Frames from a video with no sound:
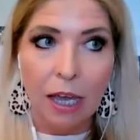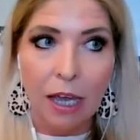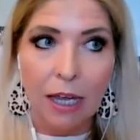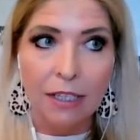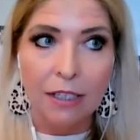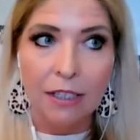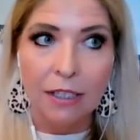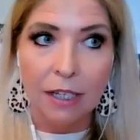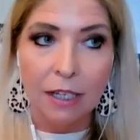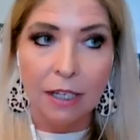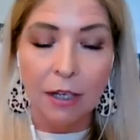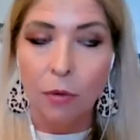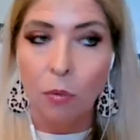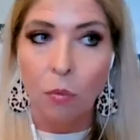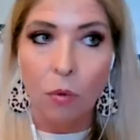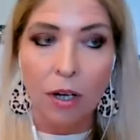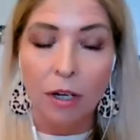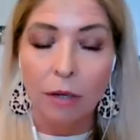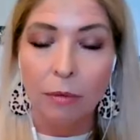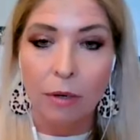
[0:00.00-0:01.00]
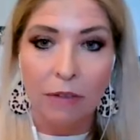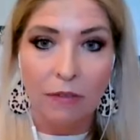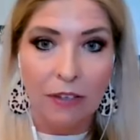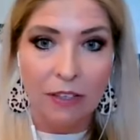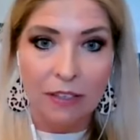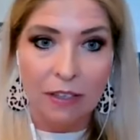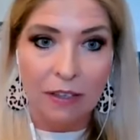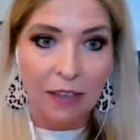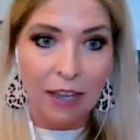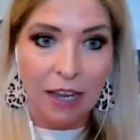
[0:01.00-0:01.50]
I didn't want to
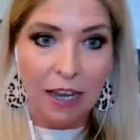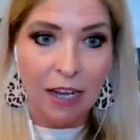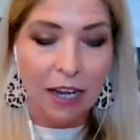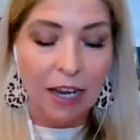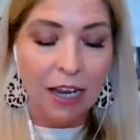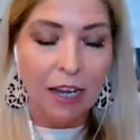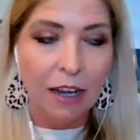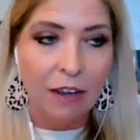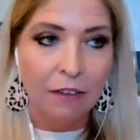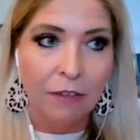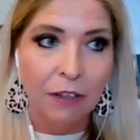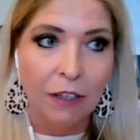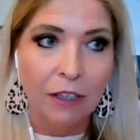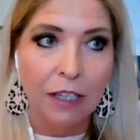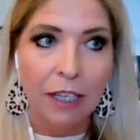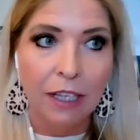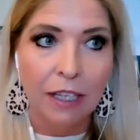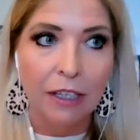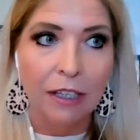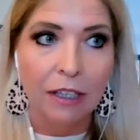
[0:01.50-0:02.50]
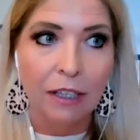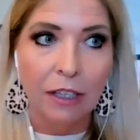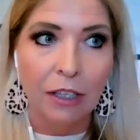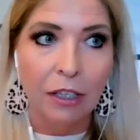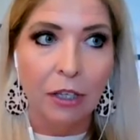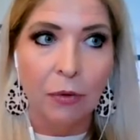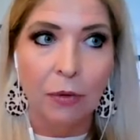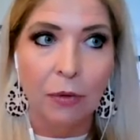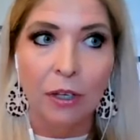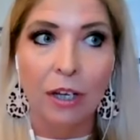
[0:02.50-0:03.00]
revisit that. And I feel like,
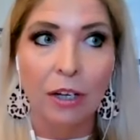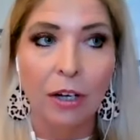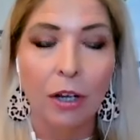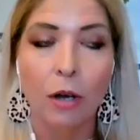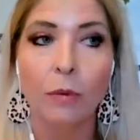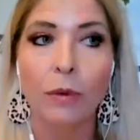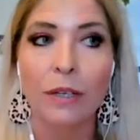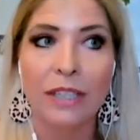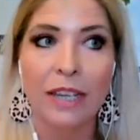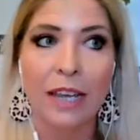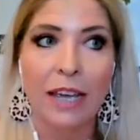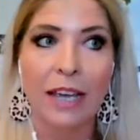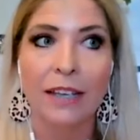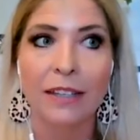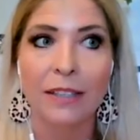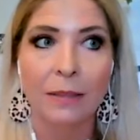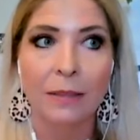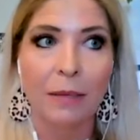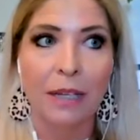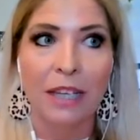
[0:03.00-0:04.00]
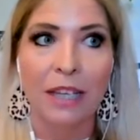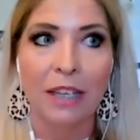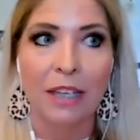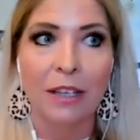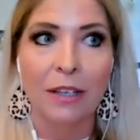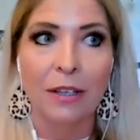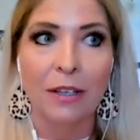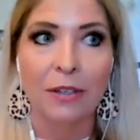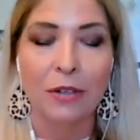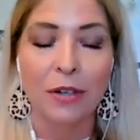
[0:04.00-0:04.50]
you know, God always has
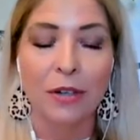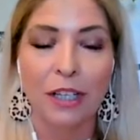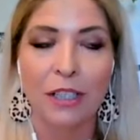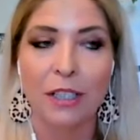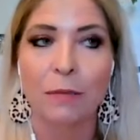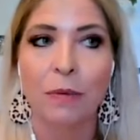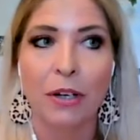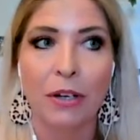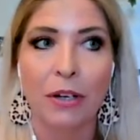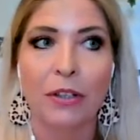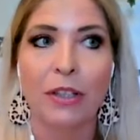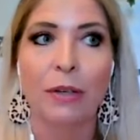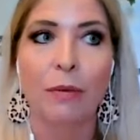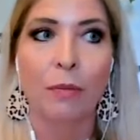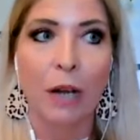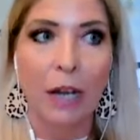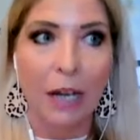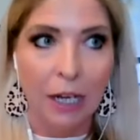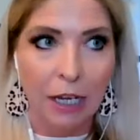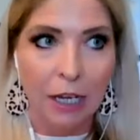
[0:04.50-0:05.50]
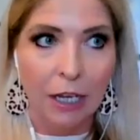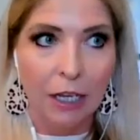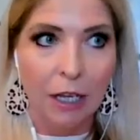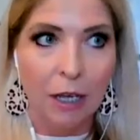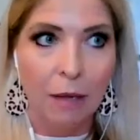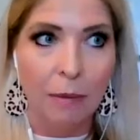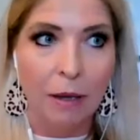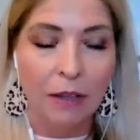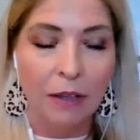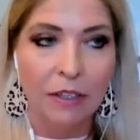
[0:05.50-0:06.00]
me transparently writing
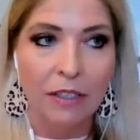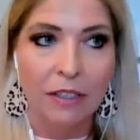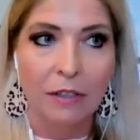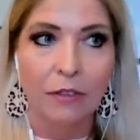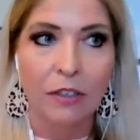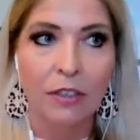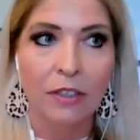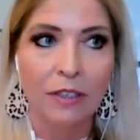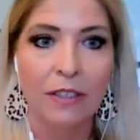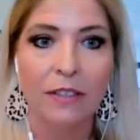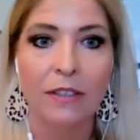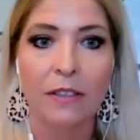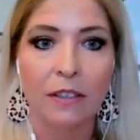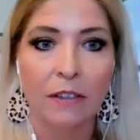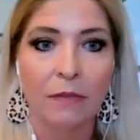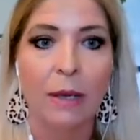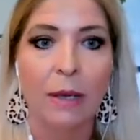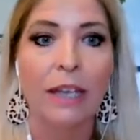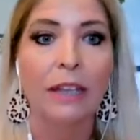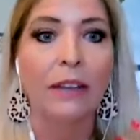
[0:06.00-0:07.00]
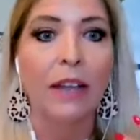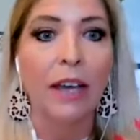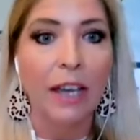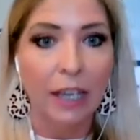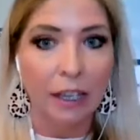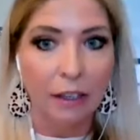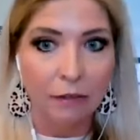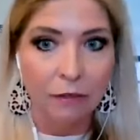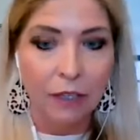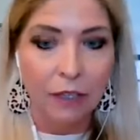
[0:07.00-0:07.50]
about these different seasons of my
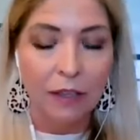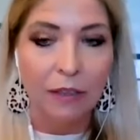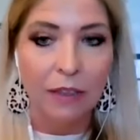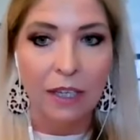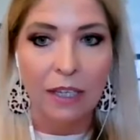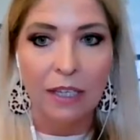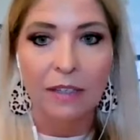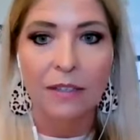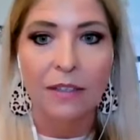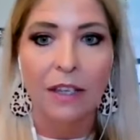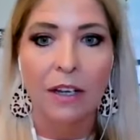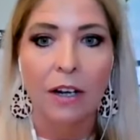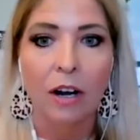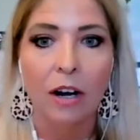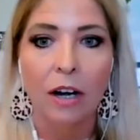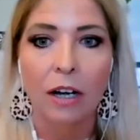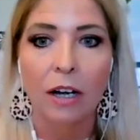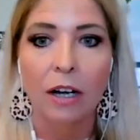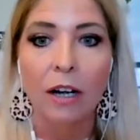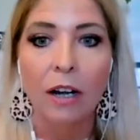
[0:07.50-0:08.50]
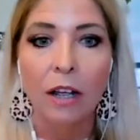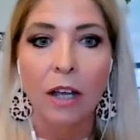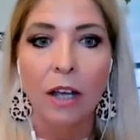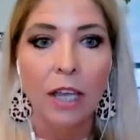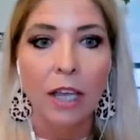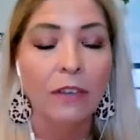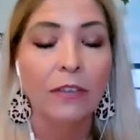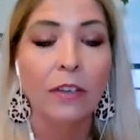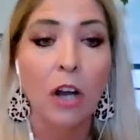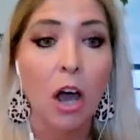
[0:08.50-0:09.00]
life and things that are
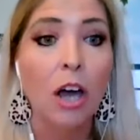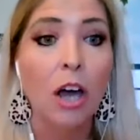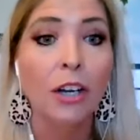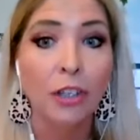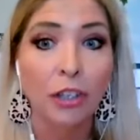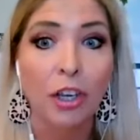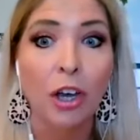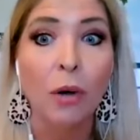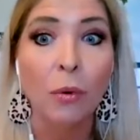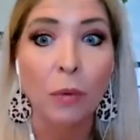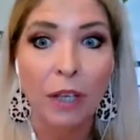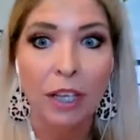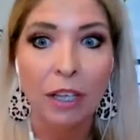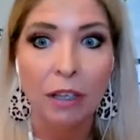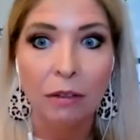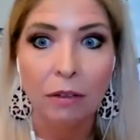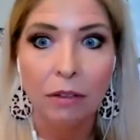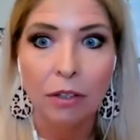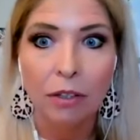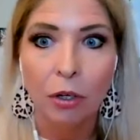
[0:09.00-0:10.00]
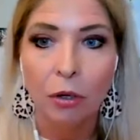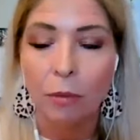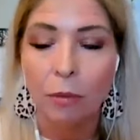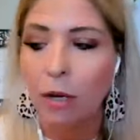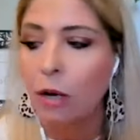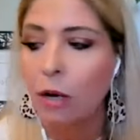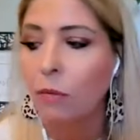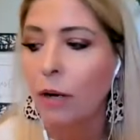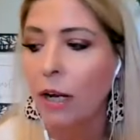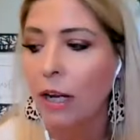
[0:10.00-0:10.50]
even ongoing. You know,
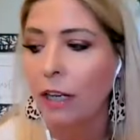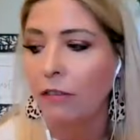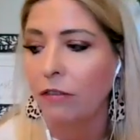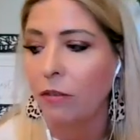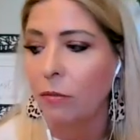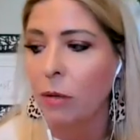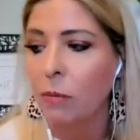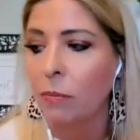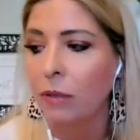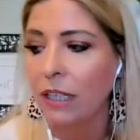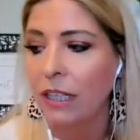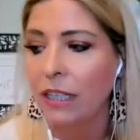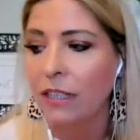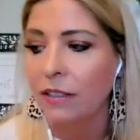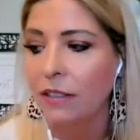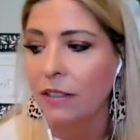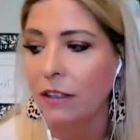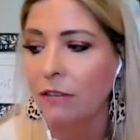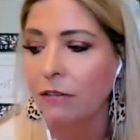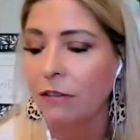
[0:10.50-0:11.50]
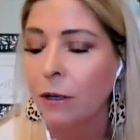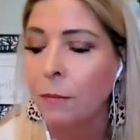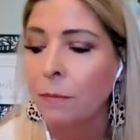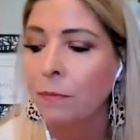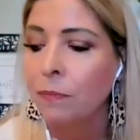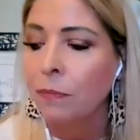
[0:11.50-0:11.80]
I'm not writing from a place of,